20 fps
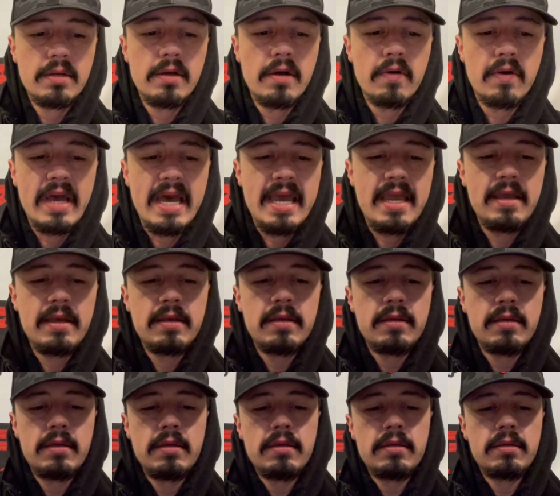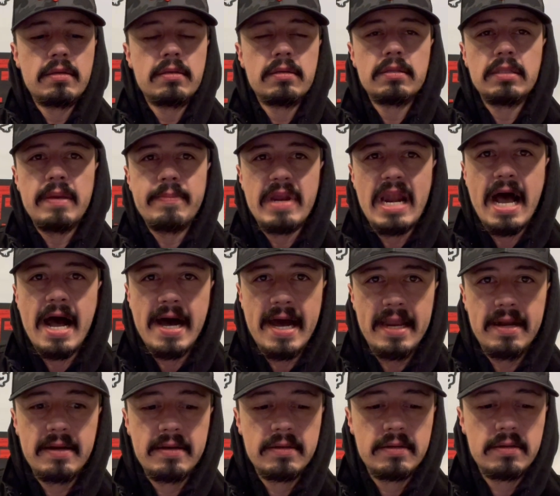Okay, they've been hot.